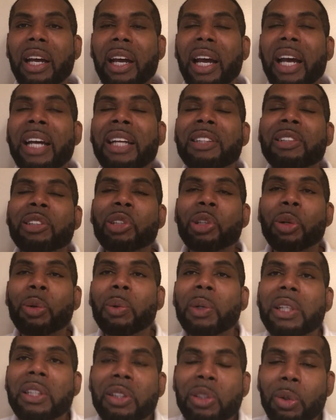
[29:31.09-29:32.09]
And so
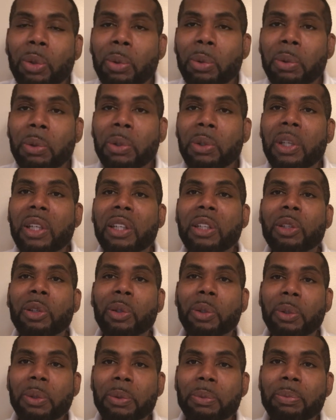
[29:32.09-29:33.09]
it's so
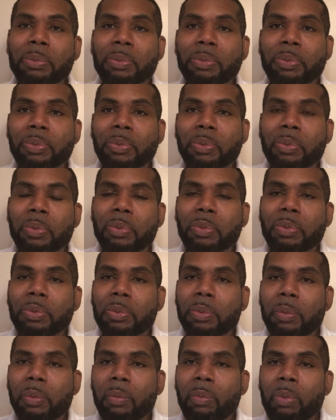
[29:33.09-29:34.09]
critical
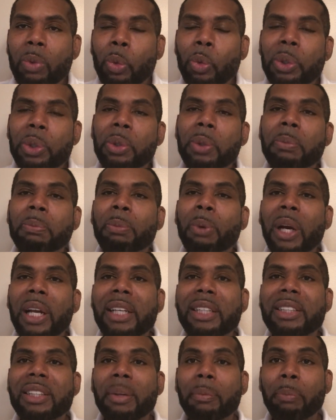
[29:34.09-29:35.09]
when you
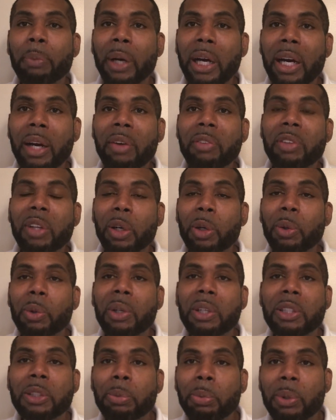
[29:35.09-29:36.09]
embrace the power of the
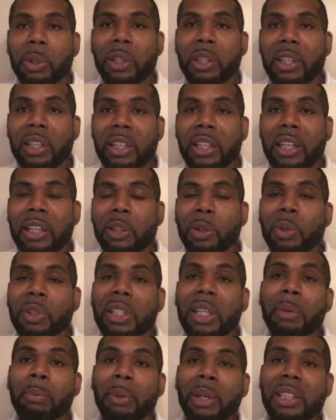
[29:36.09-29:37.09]
Holy Spirit and you
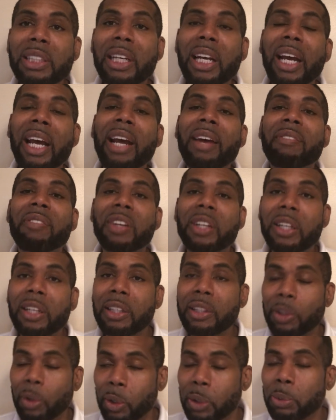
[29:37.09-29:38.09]
see him as your
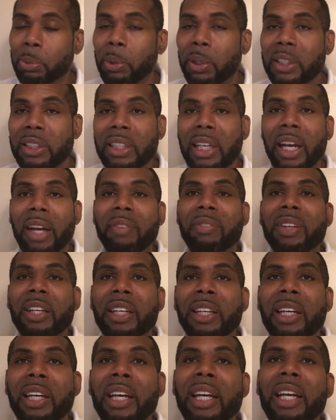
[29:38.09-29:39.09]
advocate. The Holy Spirit is your advocate.